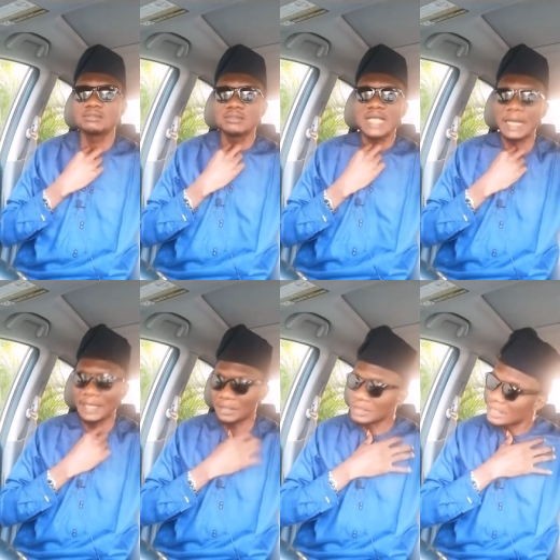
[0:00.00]
Àwa
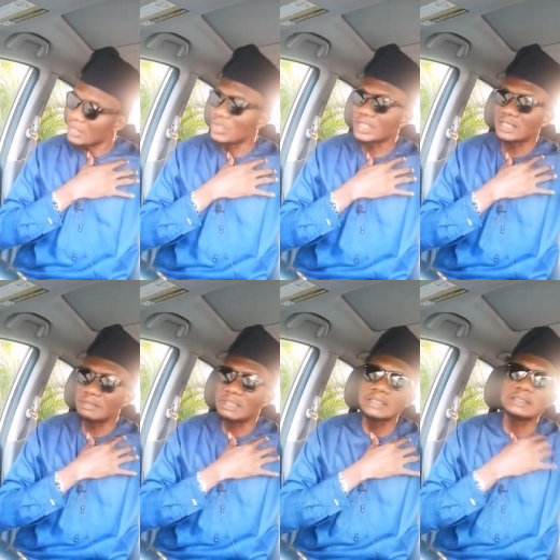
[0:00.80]
náà nílò
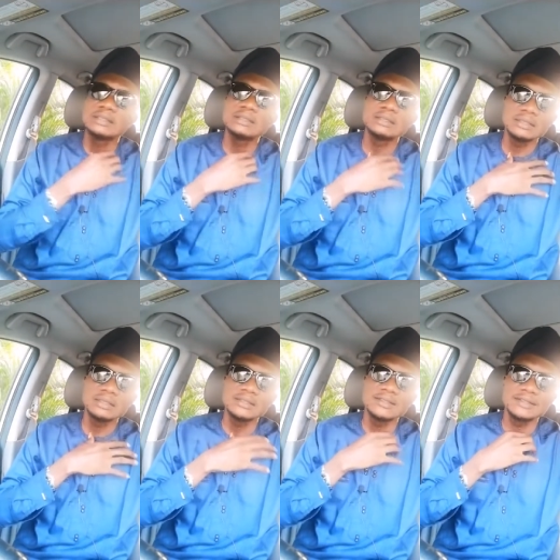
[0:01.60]
ìsinmi.
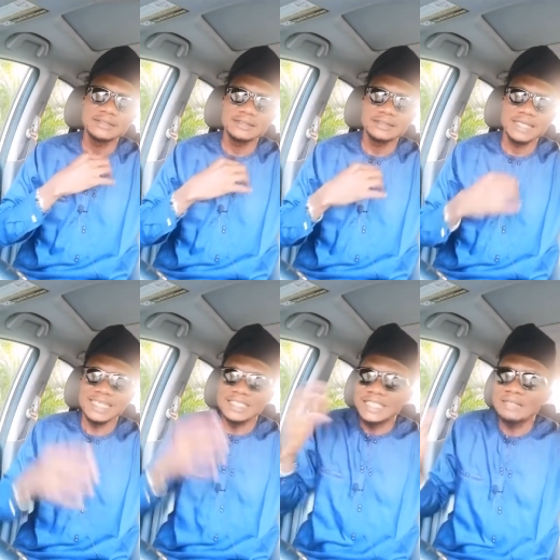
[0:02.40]
Except